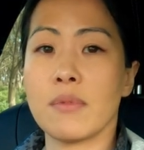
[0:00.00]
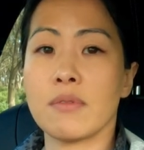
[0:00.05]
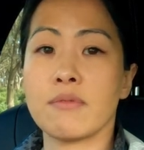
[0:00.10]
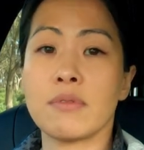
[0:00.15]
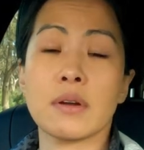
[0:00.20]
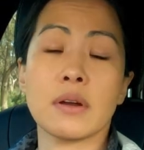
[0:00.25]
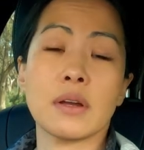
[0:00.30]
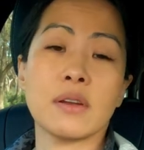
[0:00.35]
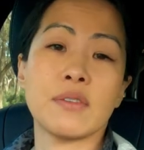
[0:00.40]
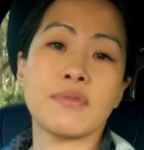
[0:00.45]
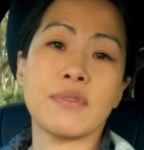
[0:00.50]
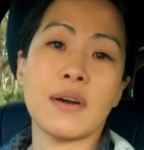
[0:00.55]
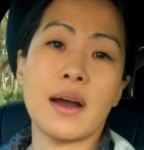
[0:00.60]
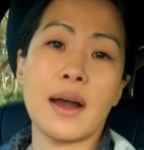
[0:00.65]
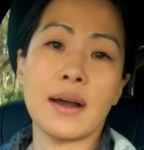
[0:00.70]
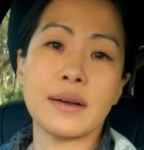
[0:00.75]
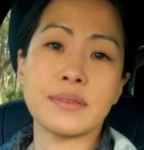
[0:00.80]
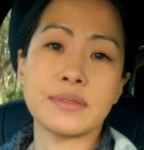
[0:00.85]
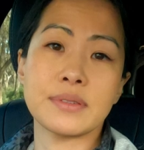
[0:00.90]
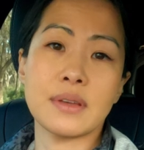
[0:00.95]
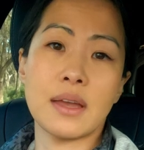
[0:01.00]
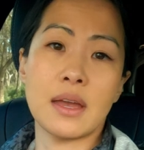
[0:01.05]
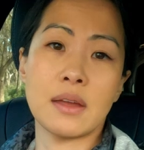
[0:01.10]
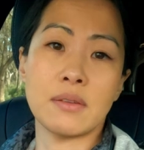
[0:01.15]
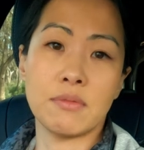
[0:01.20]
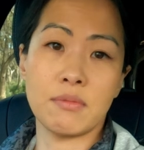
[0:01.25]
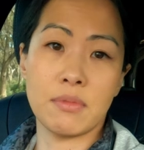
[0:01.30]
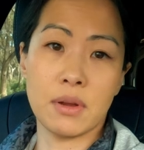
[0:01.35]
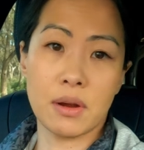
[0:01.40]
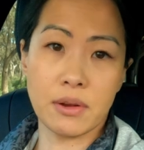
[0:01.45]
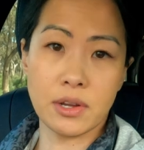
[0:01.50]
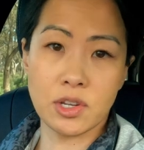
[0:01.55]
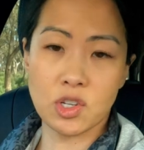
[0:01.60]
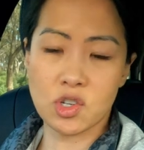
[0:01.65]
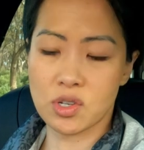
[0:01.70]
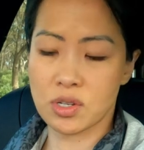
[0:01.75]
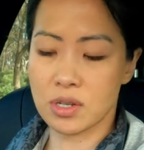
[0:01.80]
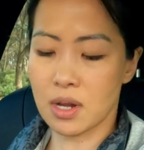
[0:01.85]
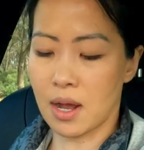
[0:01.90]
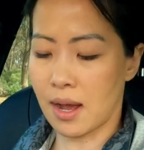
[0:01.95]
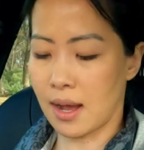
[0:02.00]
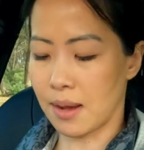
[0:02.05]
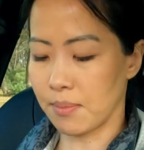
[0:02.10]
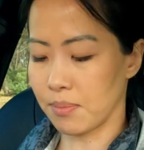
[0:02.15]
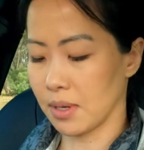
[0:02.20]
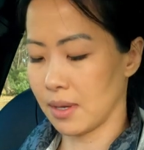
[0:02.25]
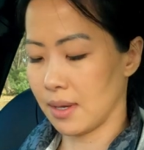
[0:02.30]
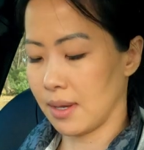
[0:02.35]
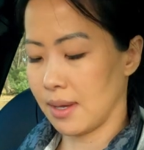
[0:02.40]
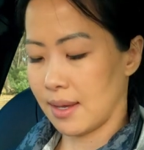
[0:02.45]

very fast and very sharp.